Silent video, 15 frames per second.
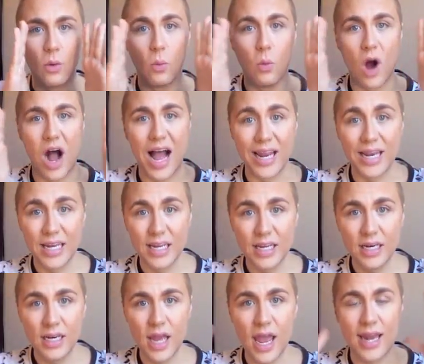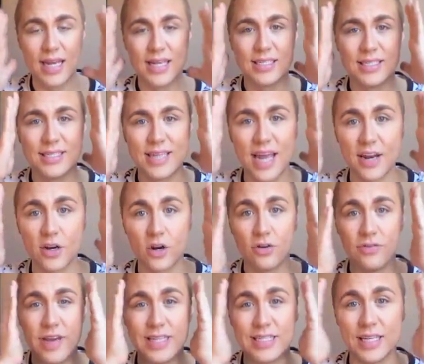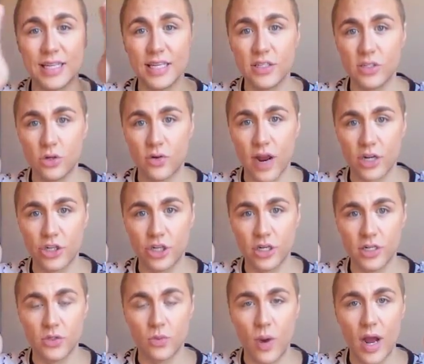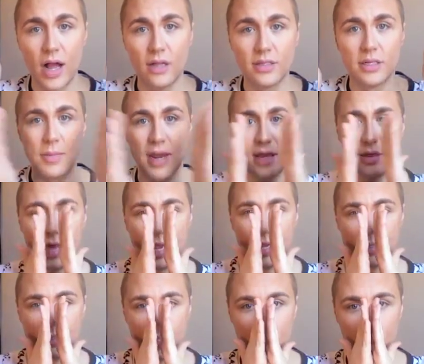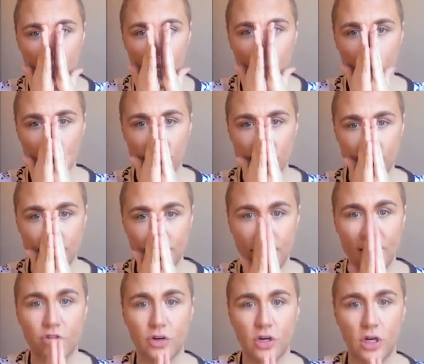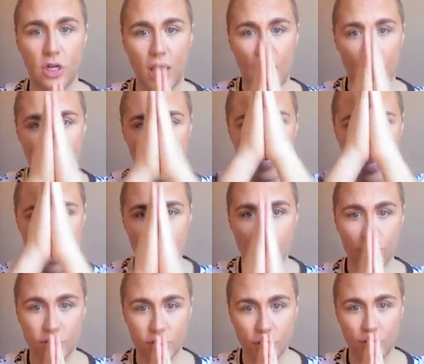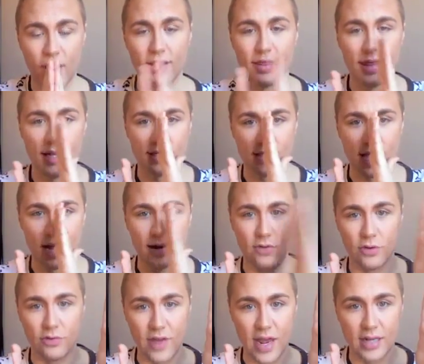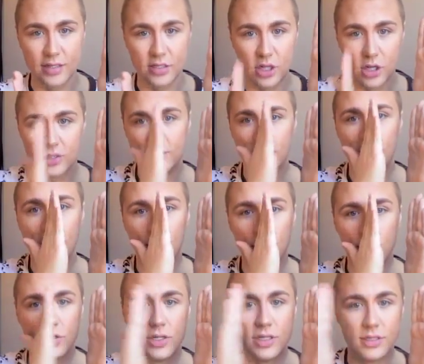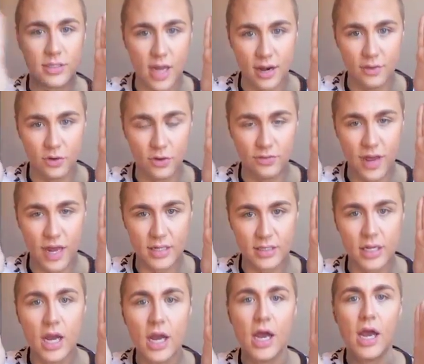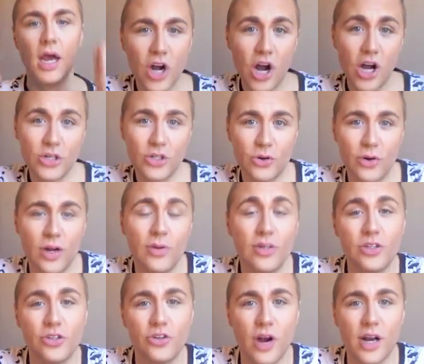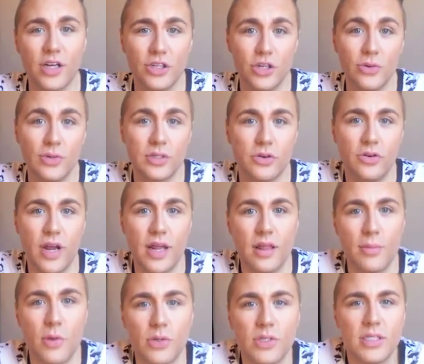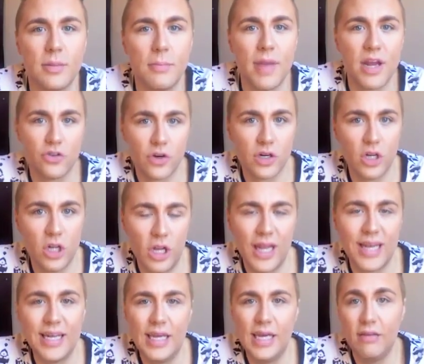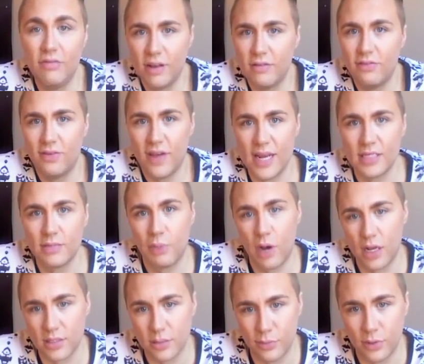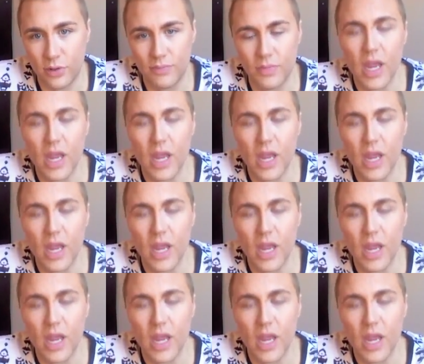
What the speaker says: widen and extend our face in this direction as well to make things look more symmetrical up and down, so that this side of your face looks equal to this side of your face. Contouring, what you're trying to do is create the most symmetrical and even face possible.